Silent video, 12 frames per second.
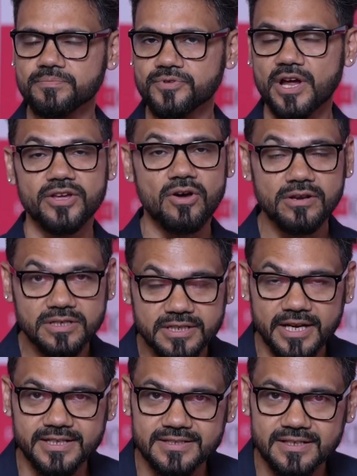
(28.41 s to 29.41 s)

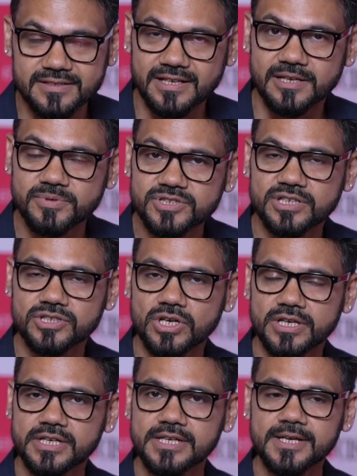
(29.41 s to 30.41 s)
prioritize
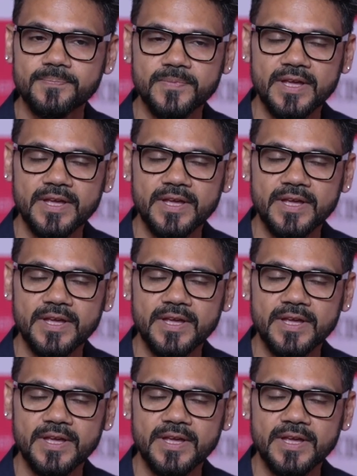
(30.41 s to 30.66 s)
cybersecurity,